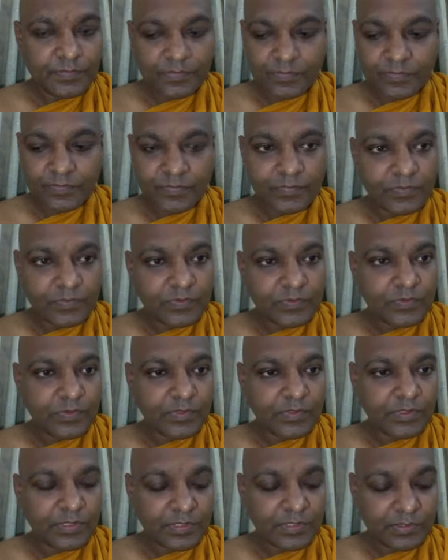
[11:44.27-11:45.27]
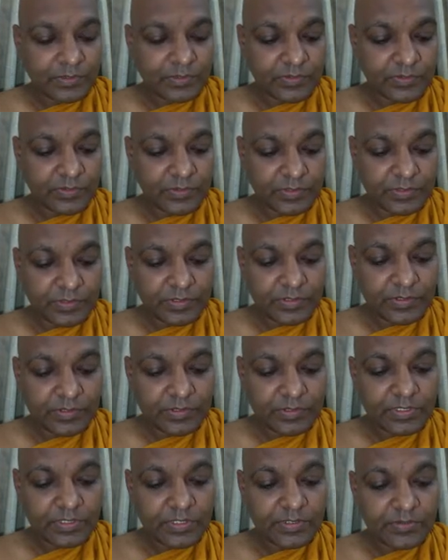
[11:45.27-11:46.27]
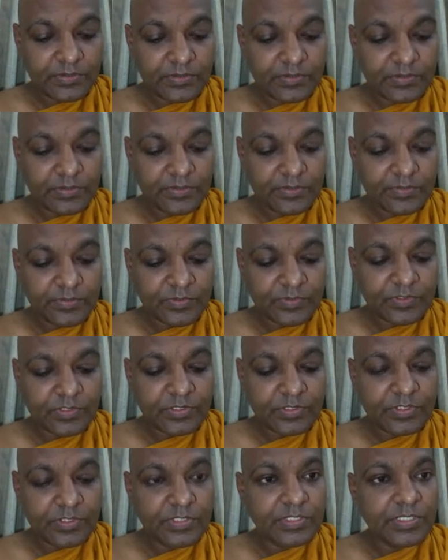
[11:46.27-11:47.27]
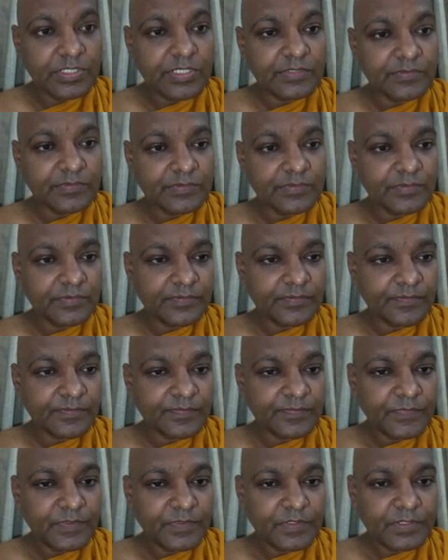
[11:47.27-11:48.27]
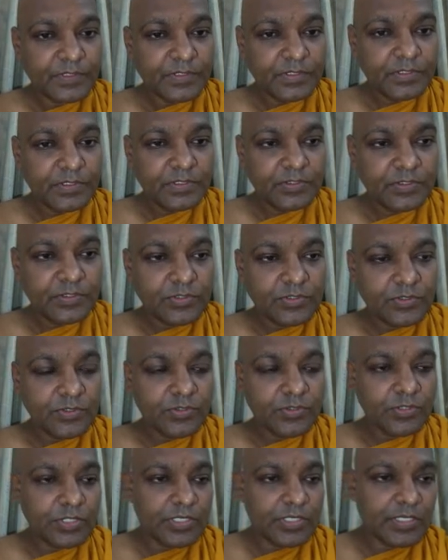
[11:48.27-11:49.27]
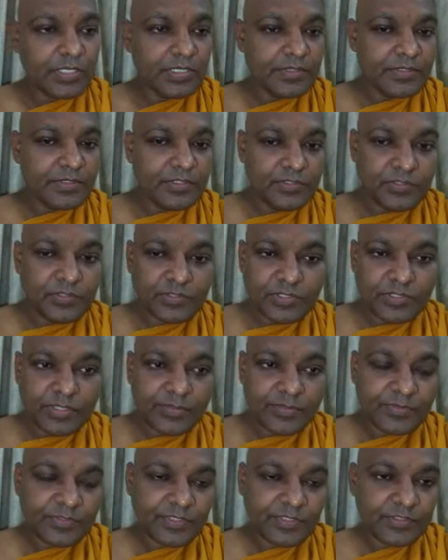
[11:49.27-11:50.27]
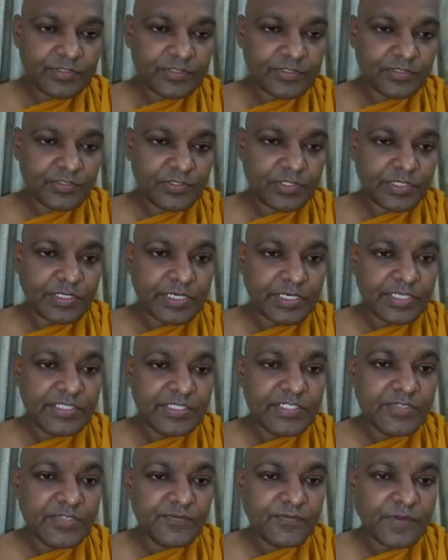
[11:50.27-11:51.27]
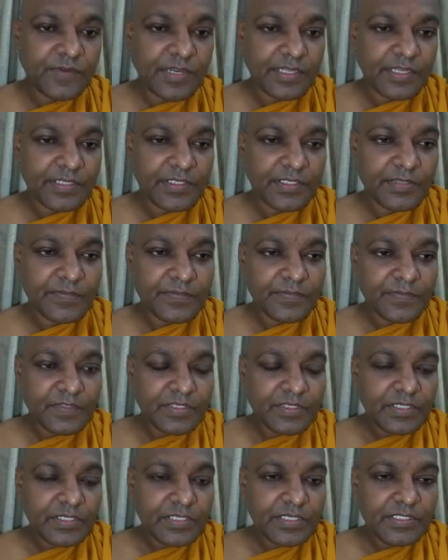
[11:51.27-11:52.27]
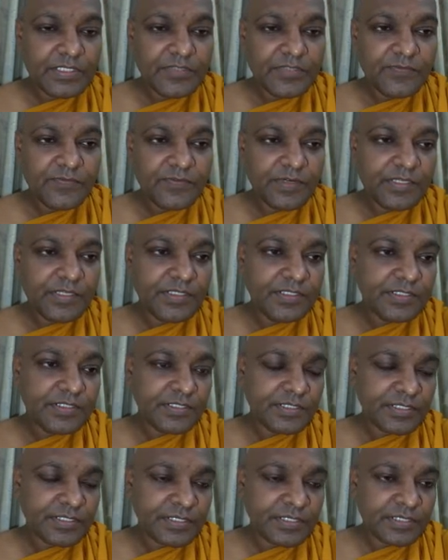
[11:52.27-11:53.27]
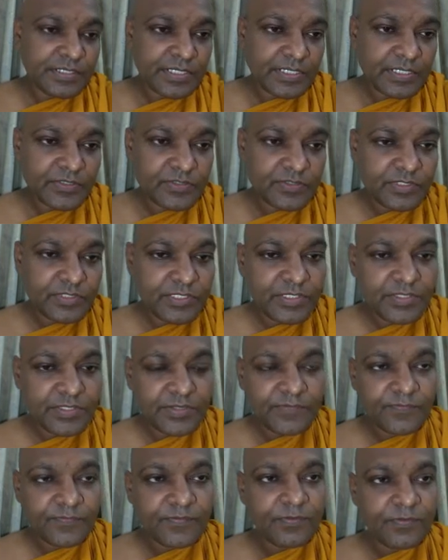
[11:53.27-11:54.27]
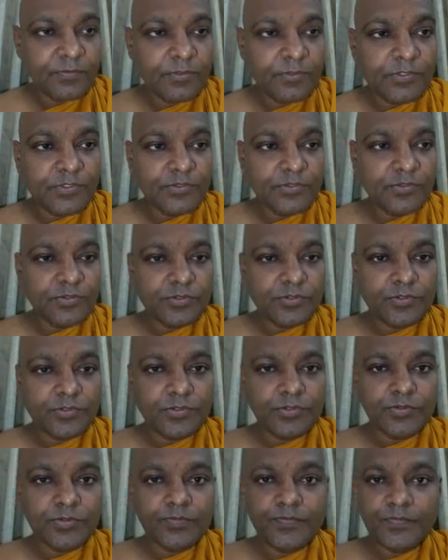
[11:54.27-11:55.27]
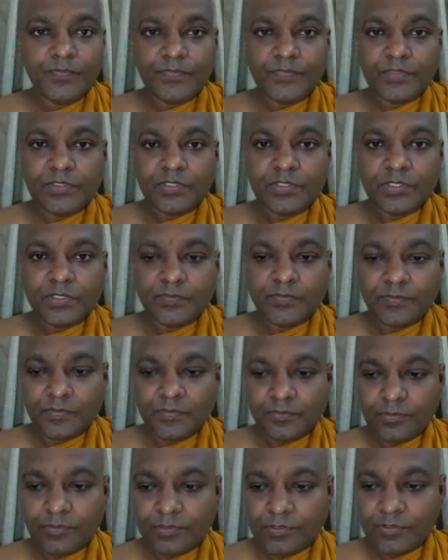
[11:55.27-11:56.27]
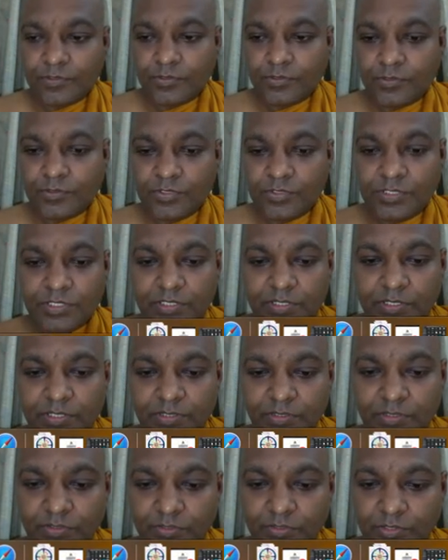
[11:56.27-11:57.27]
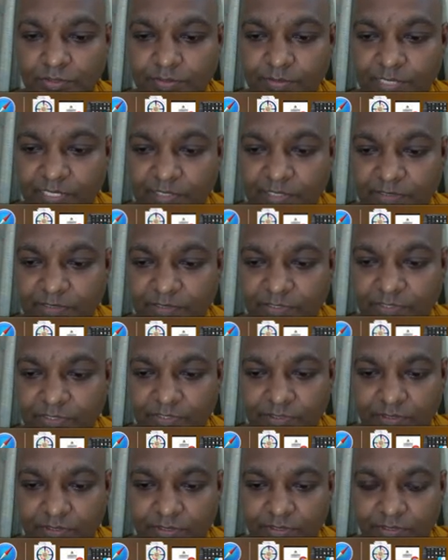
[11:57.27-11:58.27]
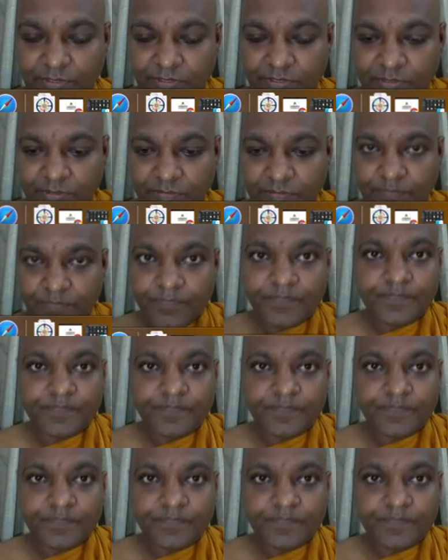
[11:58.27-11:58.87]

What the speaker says: Sin x, and then comes the dx. So this comes as undefined. Undefined. Actually, if you want to do the math, yeah.